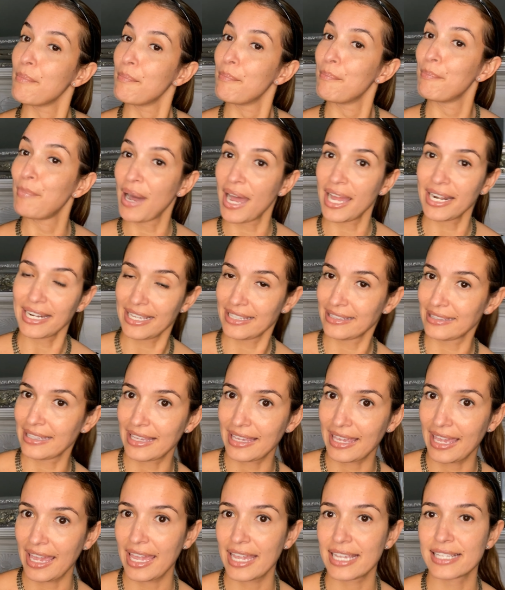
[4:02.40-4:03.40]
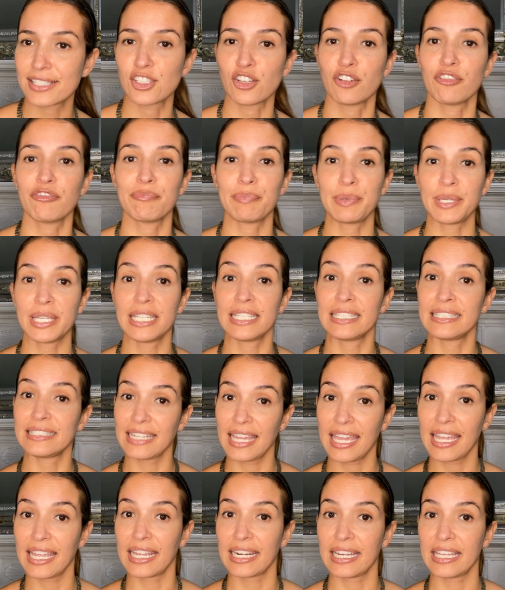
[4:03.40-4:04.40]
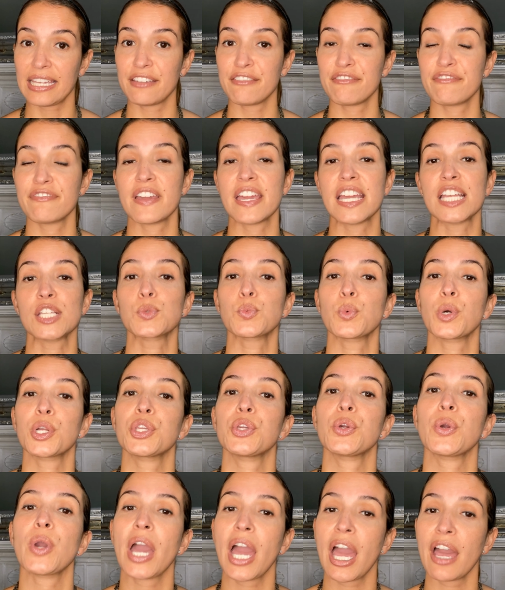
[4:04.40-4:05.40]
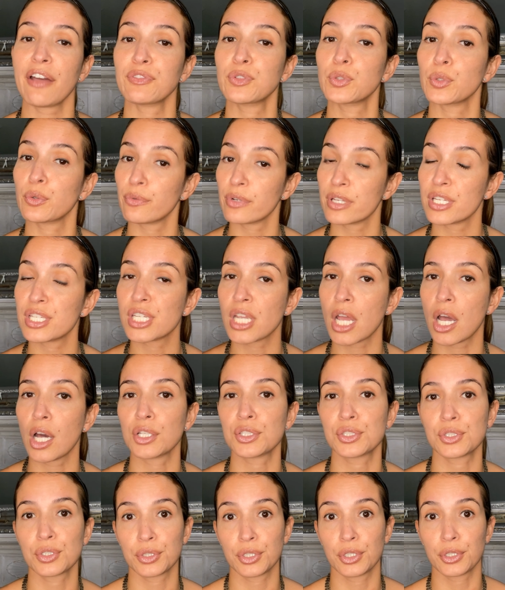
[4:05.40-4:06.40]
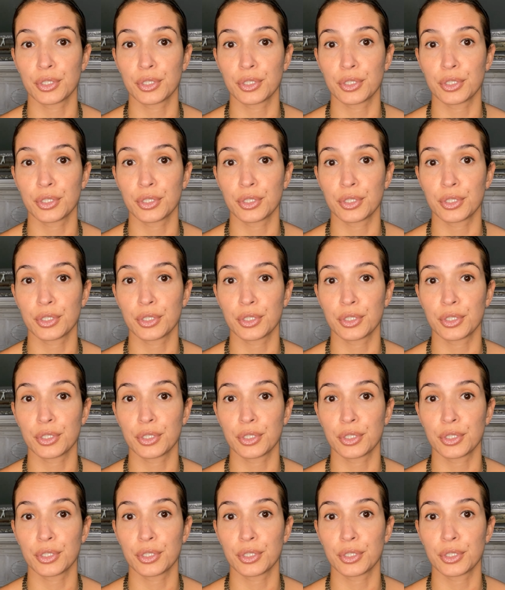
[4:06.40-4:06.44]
But in the case of being negative is when you have to reach out to your